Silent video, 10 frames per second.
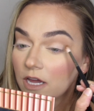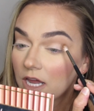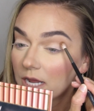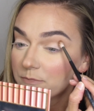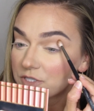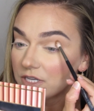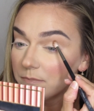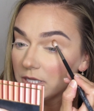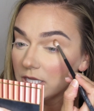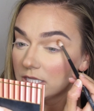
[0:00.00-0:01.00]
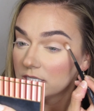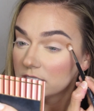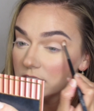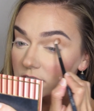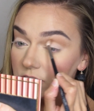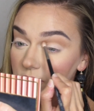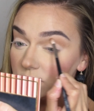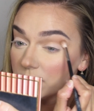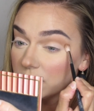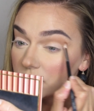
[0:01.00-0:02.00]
and I'm just gonna blend this into my